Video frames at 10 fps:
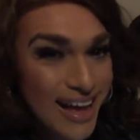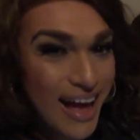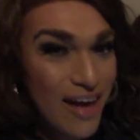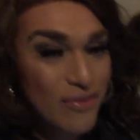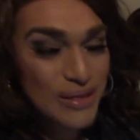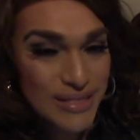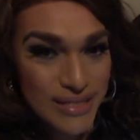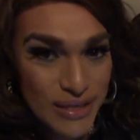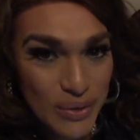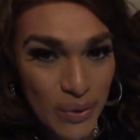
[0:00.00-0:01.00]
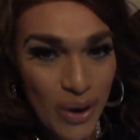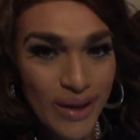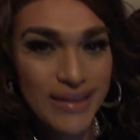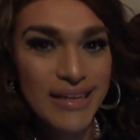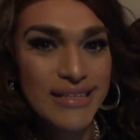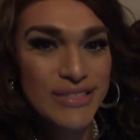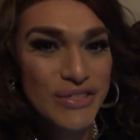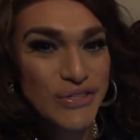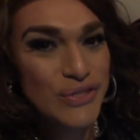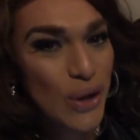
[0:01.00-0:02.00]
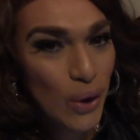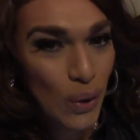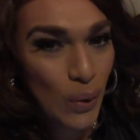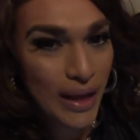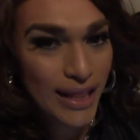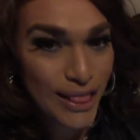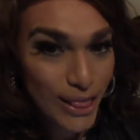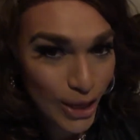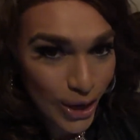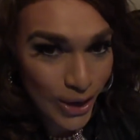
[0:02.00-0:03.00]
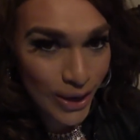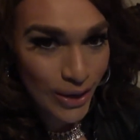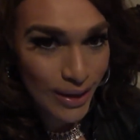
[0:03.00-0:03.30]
I haven't seen you all in so long.